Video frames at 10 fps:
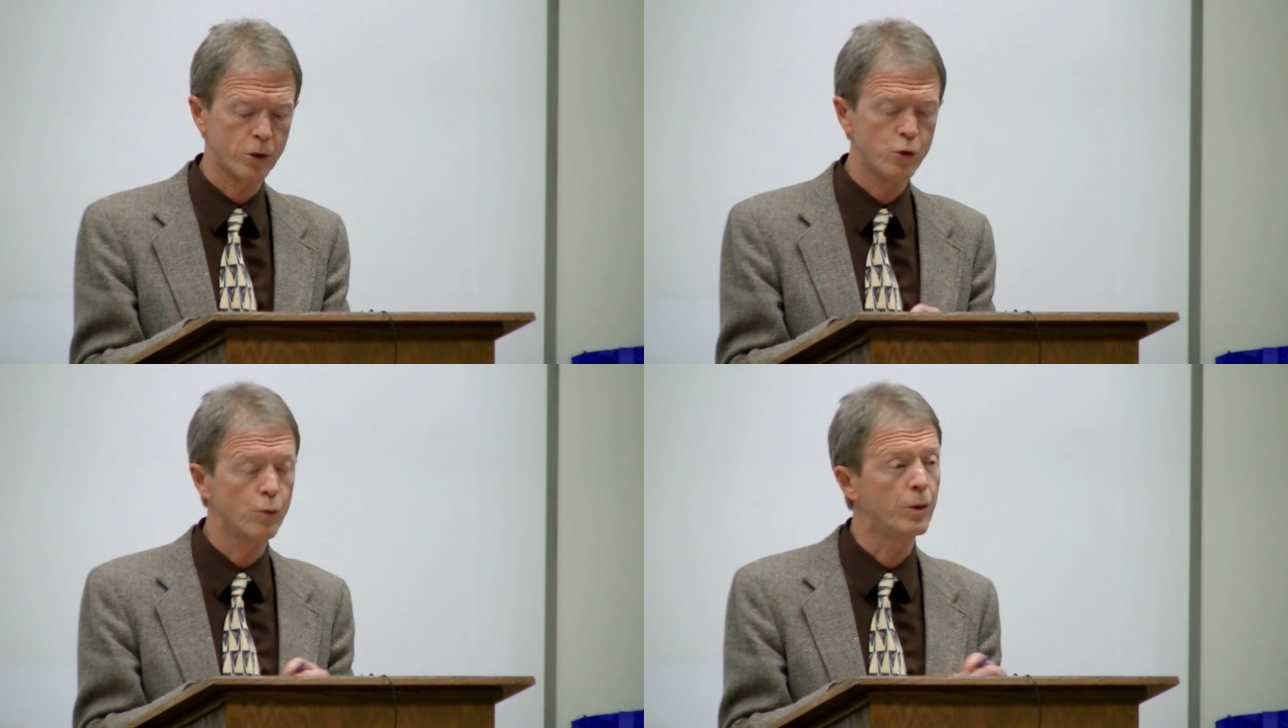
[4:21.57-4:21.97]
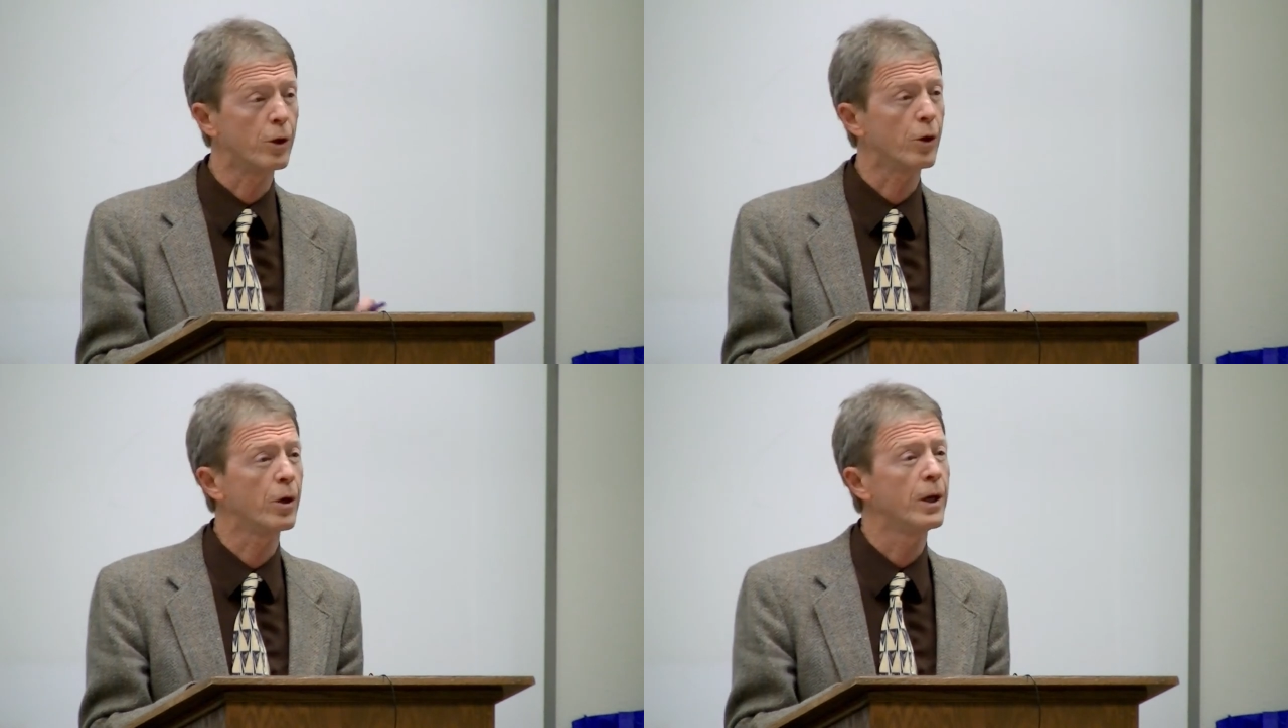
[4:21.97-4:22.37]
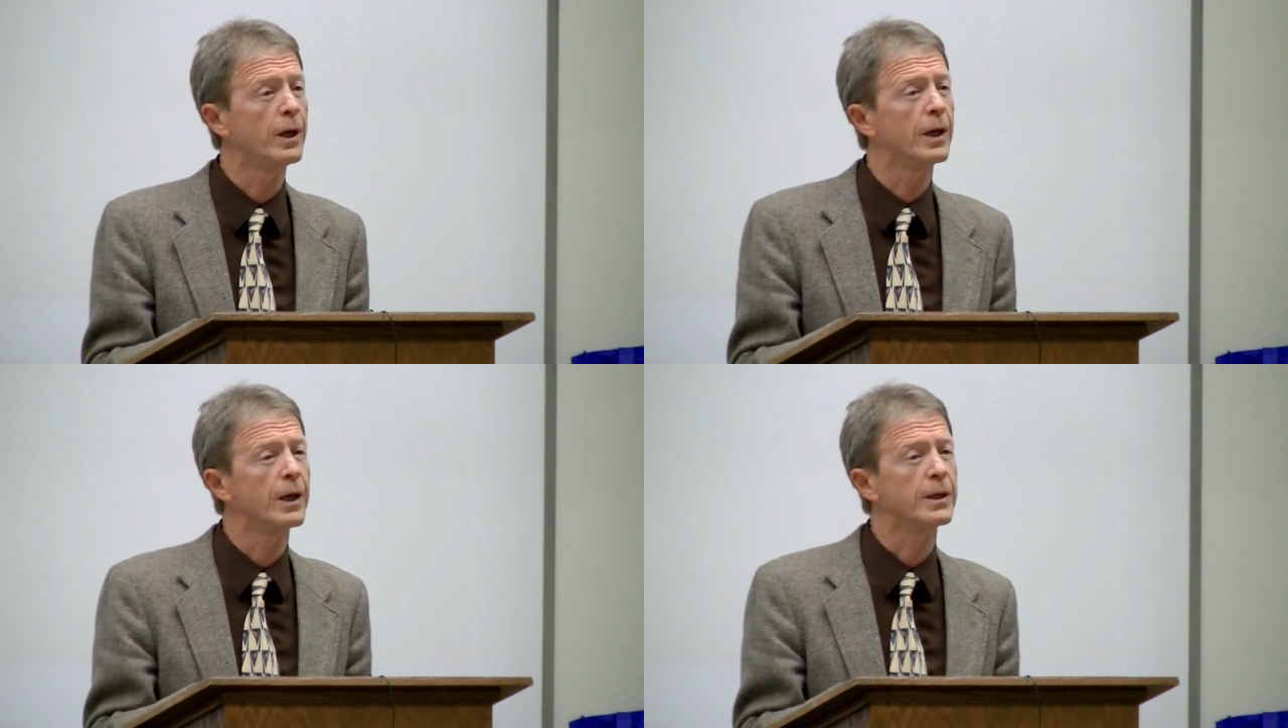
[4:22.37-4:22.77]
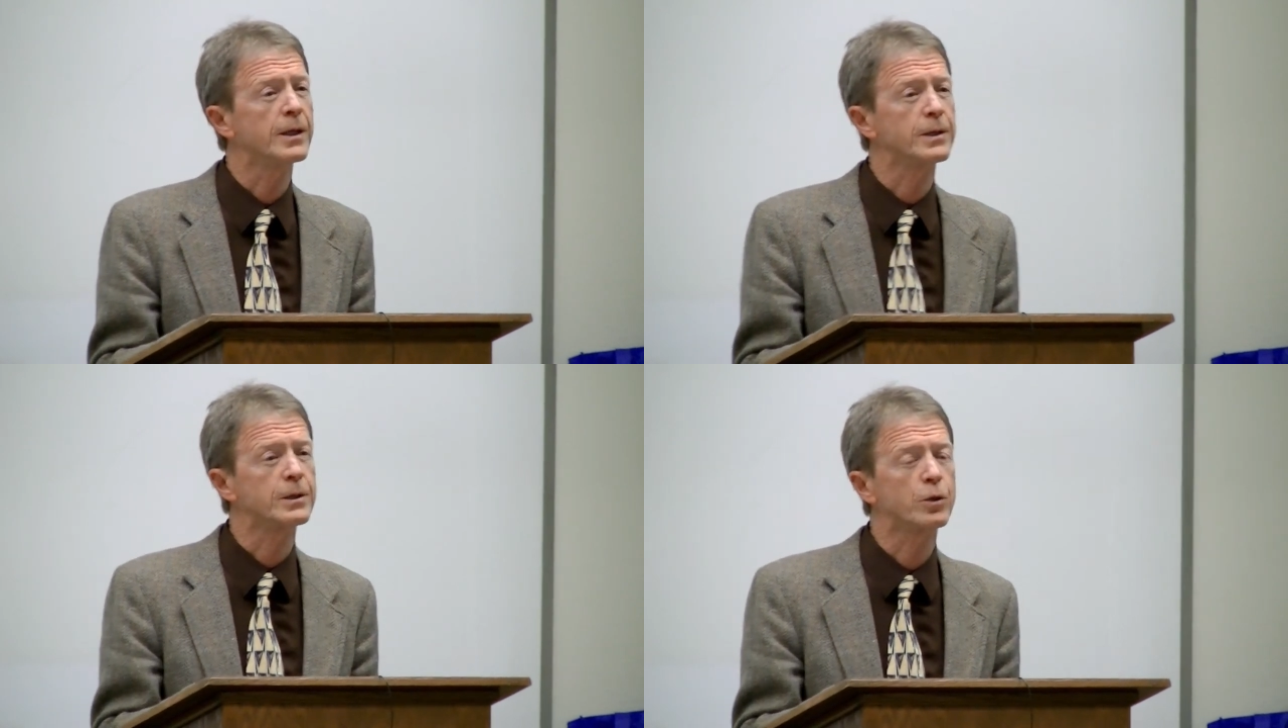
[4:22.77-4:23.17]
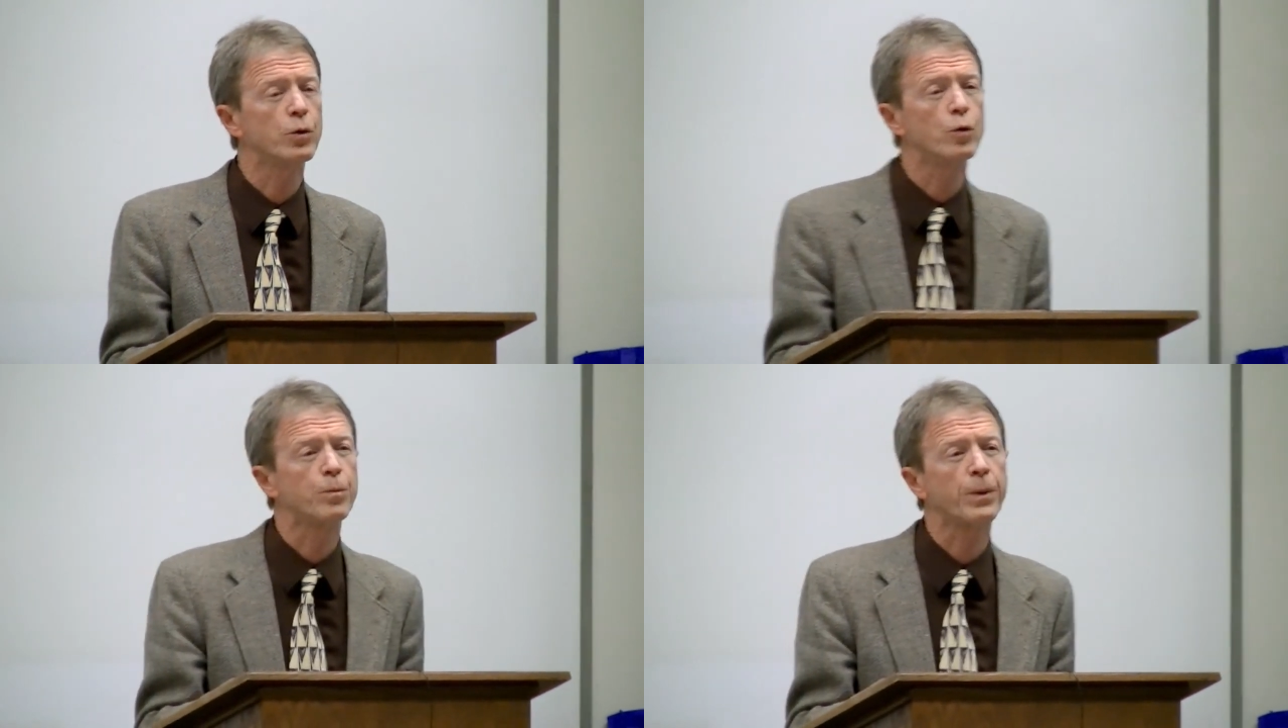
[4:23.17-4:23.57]
Hubener and his
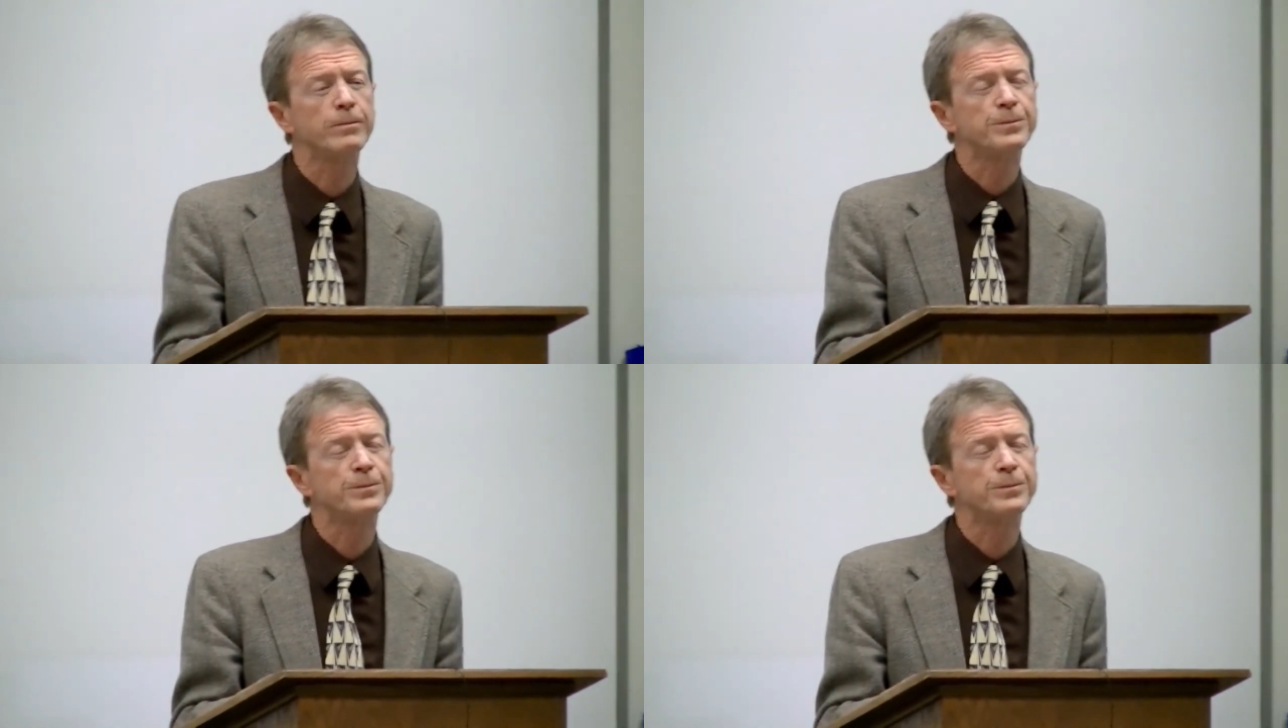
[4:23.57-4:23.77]
group